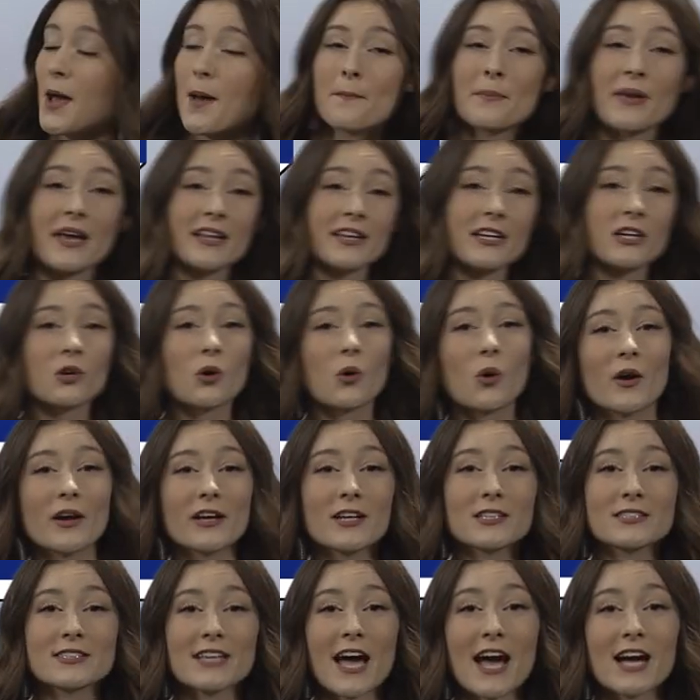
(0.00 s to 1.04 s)
Bailey
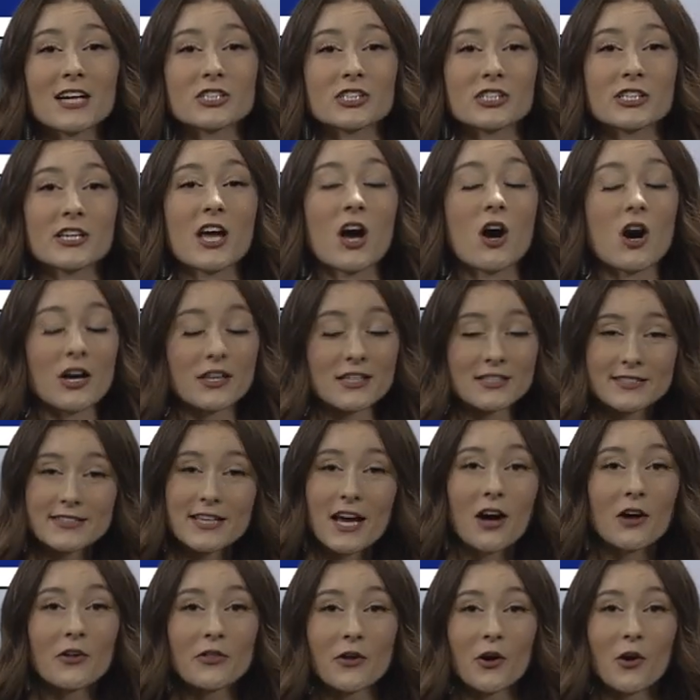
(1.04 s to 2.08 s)
Coyle is actually on the
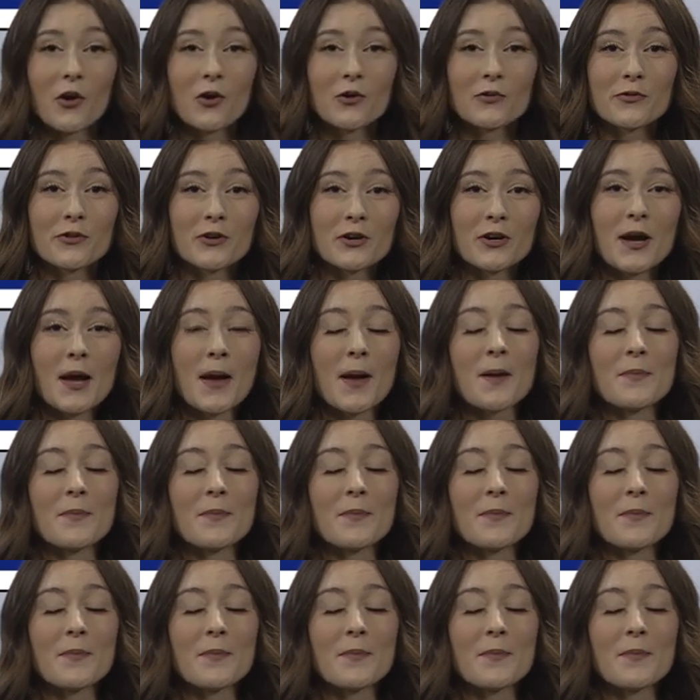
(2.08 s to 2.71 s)
south oval.